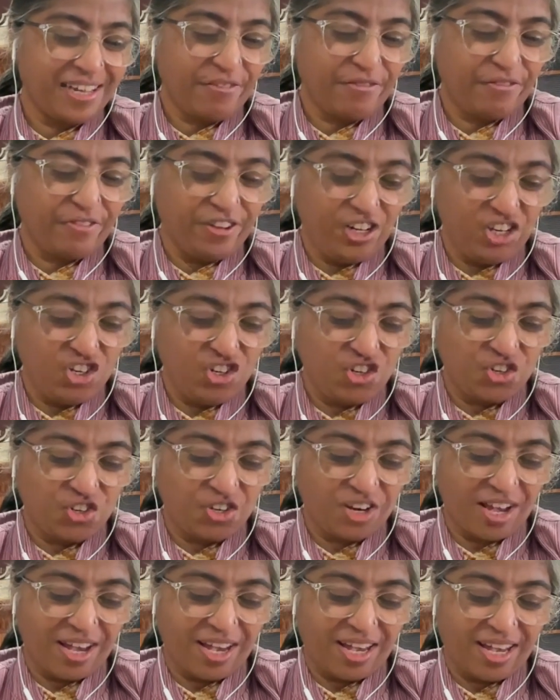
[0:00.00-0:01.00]
I
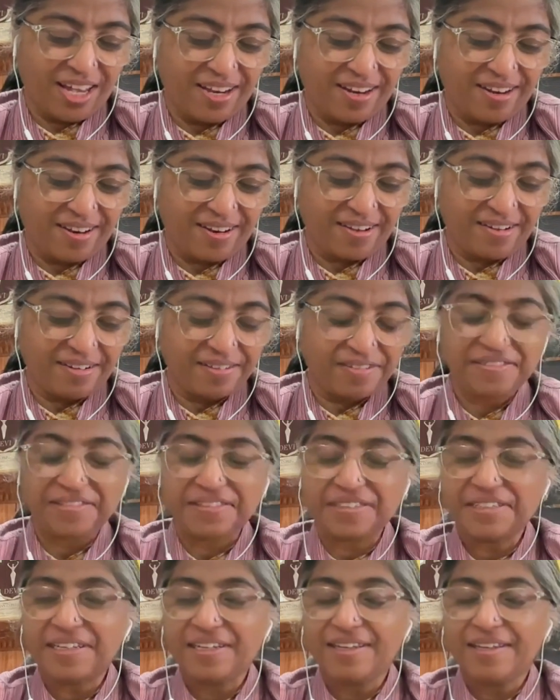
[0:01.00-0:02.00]
finished and
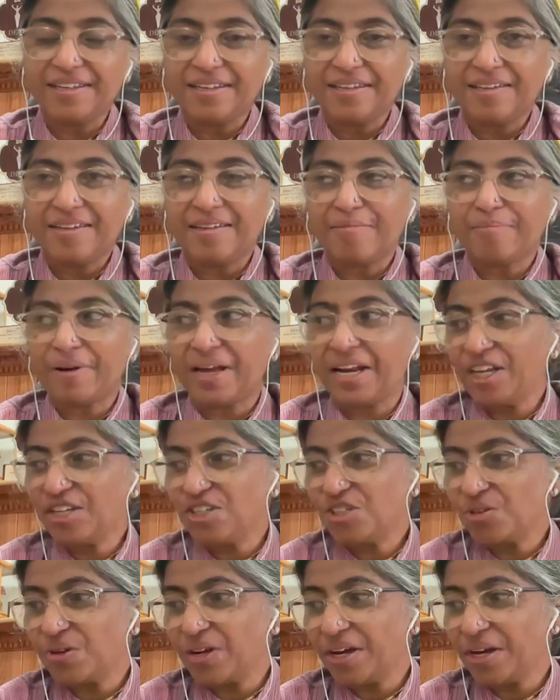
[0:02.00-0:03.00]

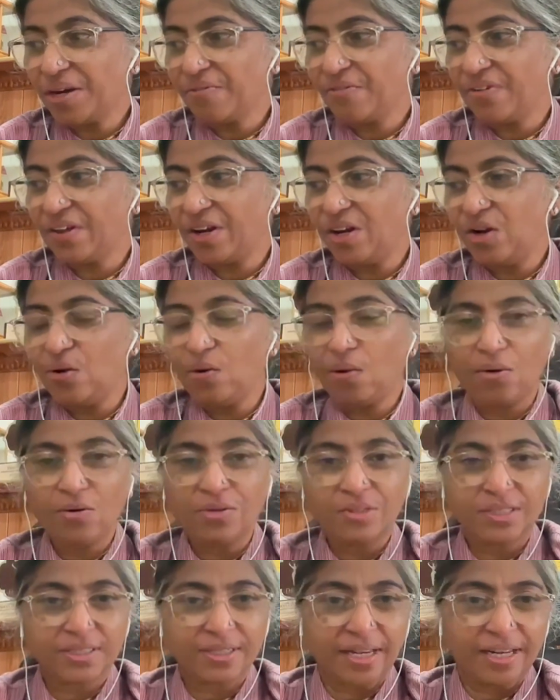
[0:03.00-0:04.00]
managed to get a very
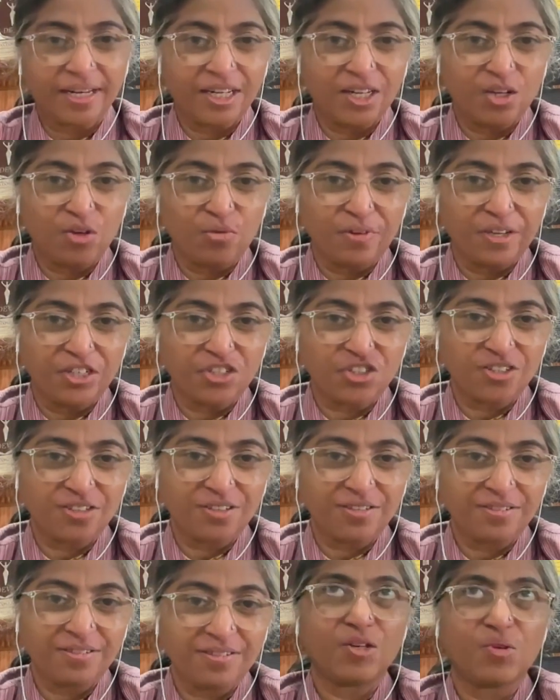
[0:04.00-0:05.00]
long standing
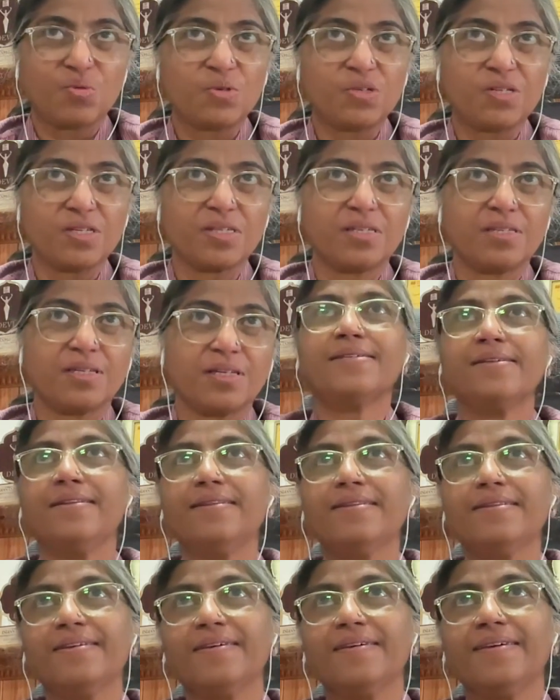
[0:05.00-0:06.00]
ovation. It was, I
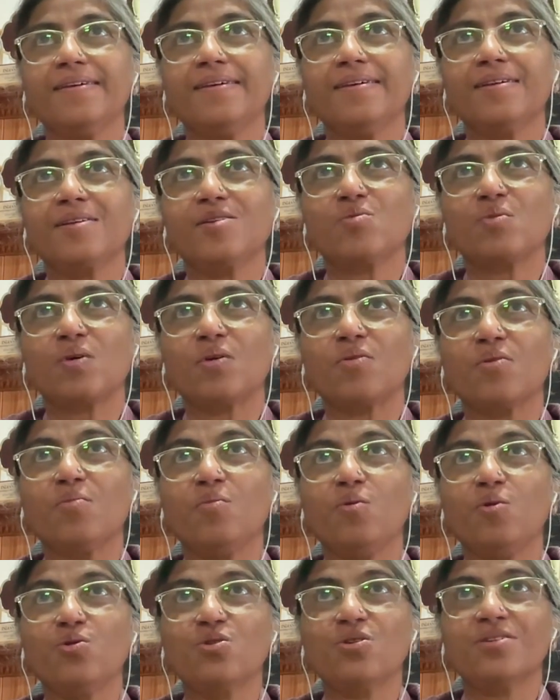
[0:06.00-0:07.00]
still think it's one of the
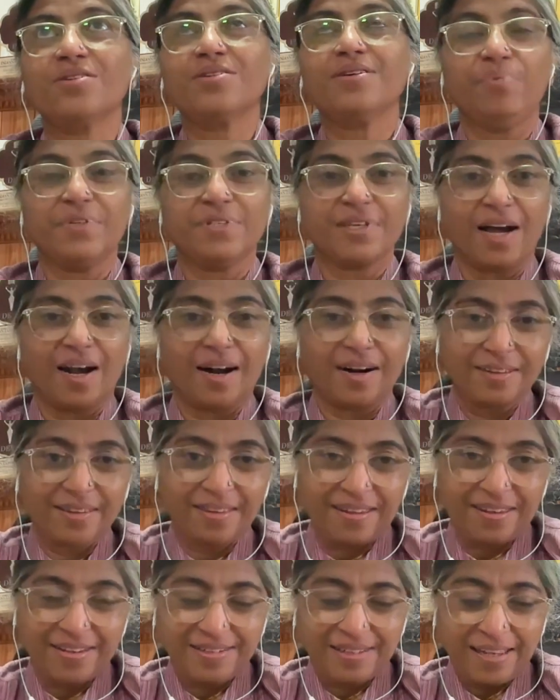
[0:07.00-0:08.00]
most bizarre
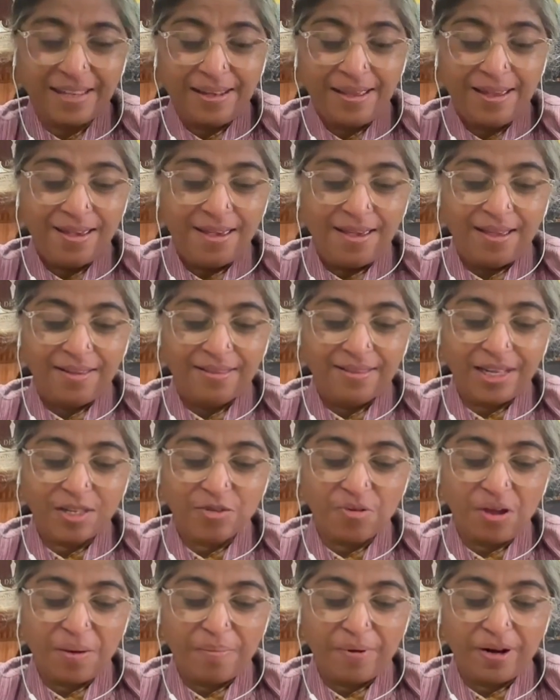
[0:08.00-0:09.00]
things. And
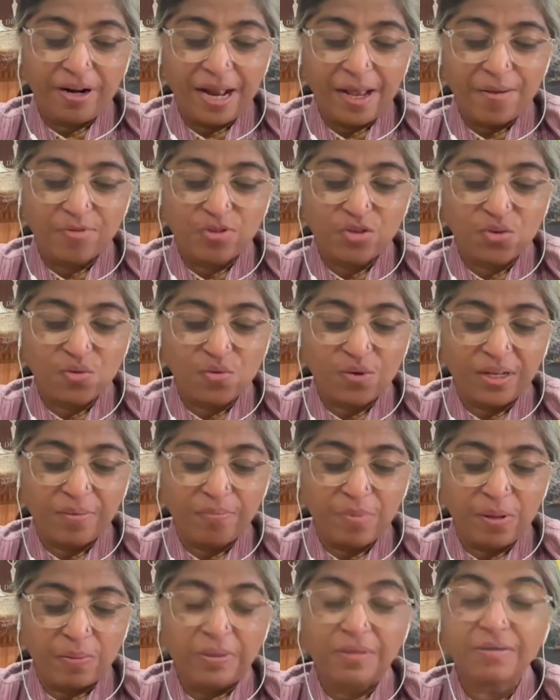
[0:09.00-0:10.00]
that's why perhaps, when
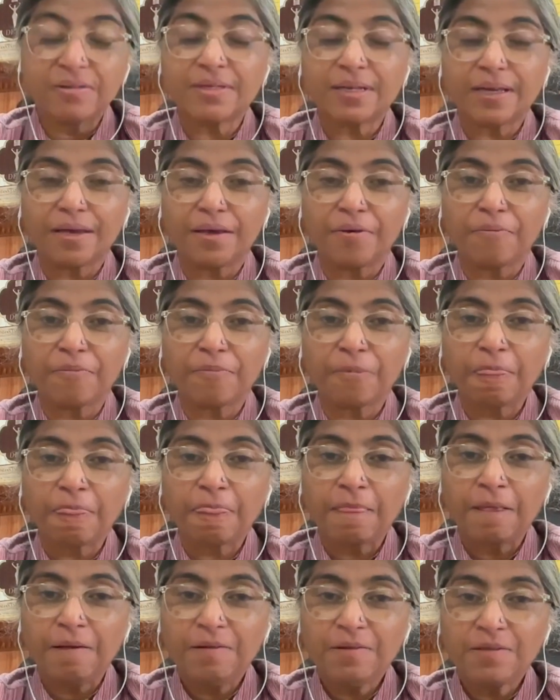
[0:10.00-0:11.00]
people say
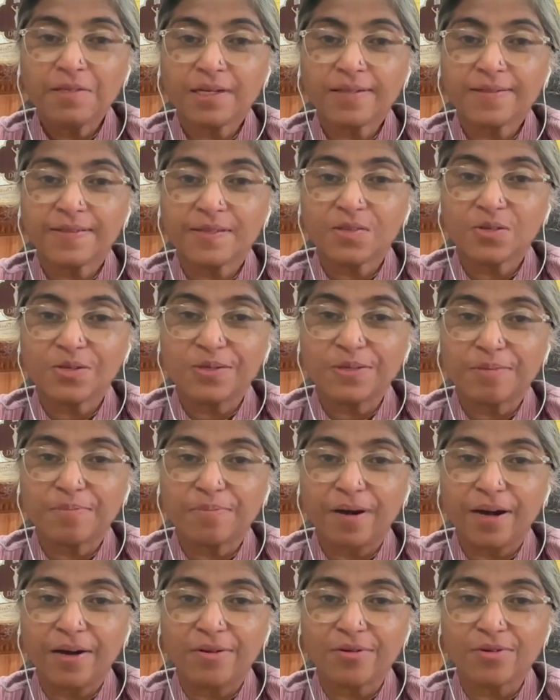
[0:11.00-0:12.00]
success is
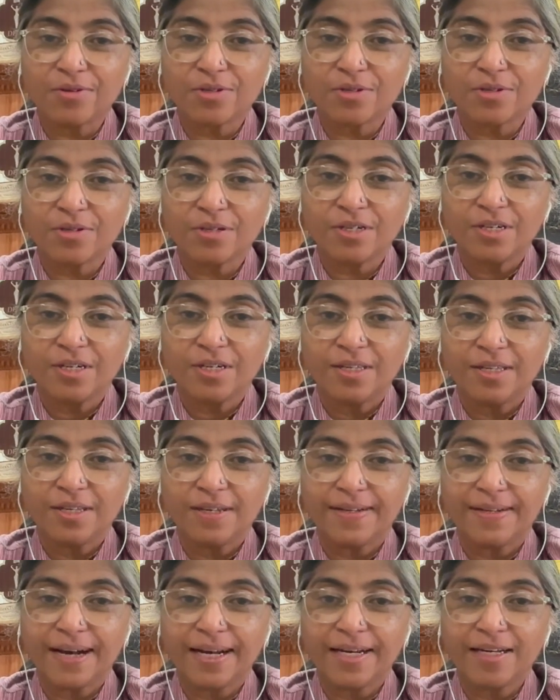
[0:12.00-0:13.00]
about
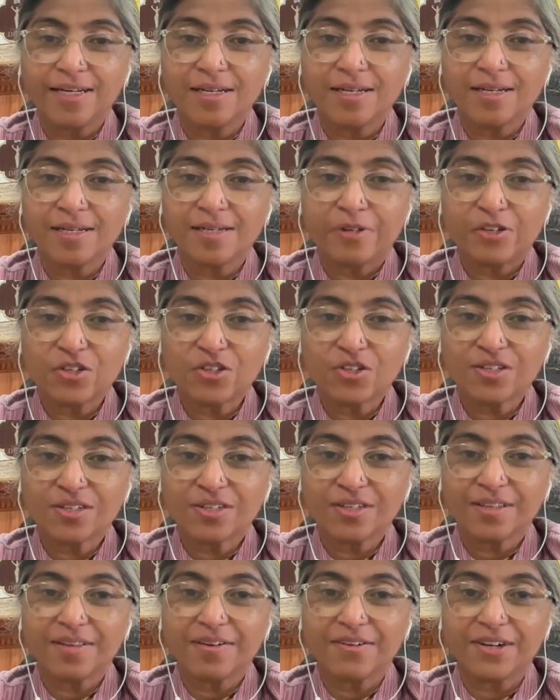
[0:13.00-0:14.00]
the right
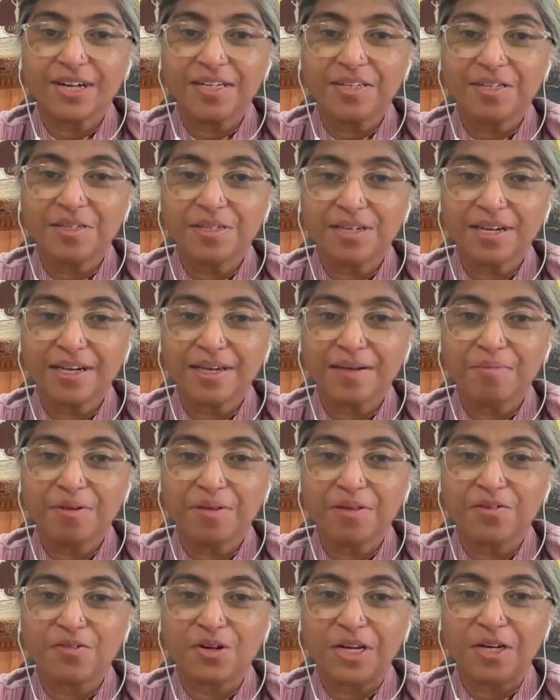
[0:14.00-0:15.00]
person at the right time
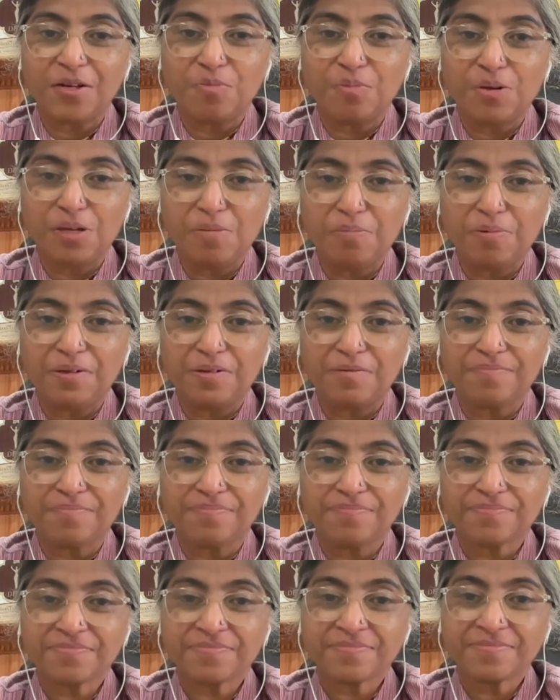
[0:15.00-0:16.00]
and the right people,
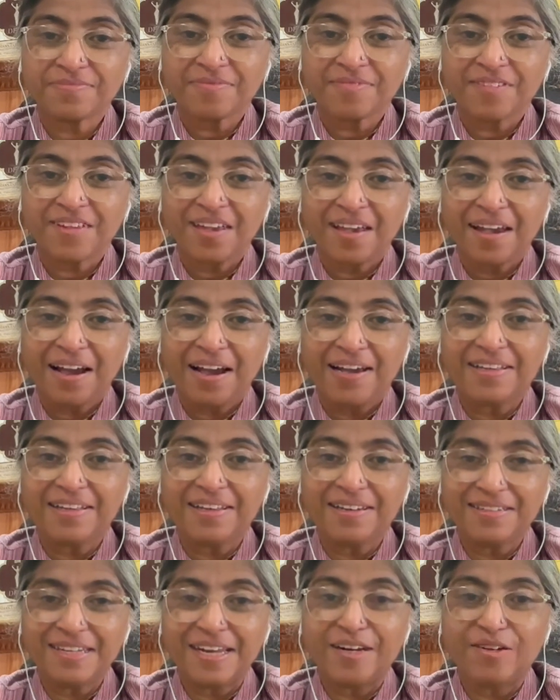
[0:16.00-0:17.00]
I
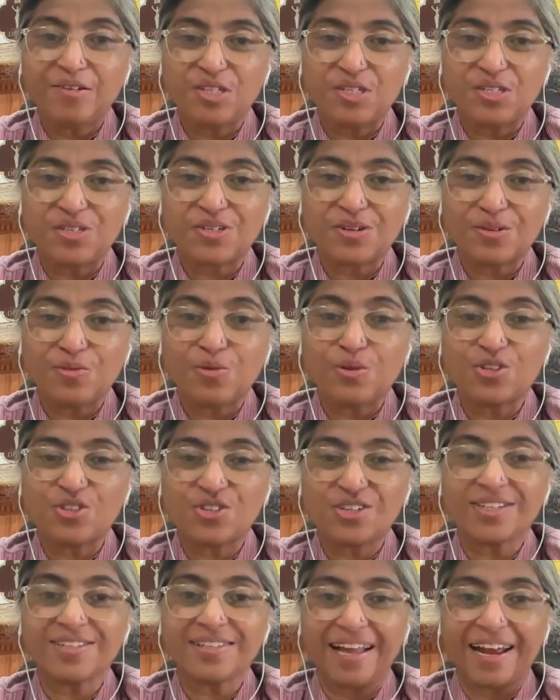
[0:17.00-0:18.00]
think TED was
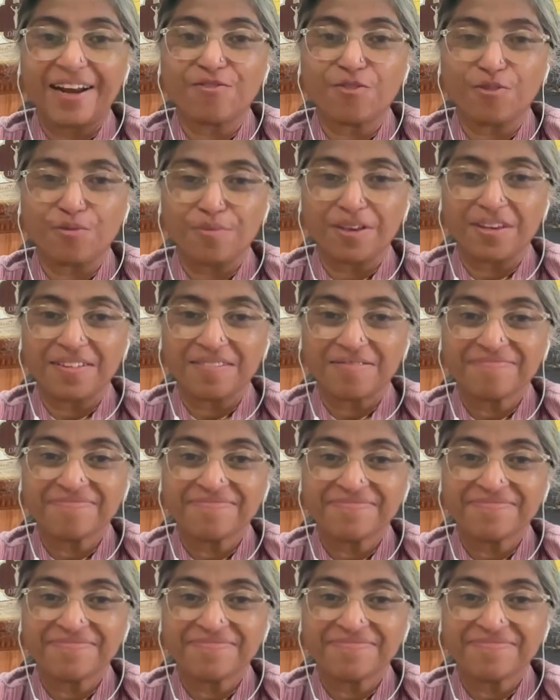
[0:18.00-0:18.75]
just that for me.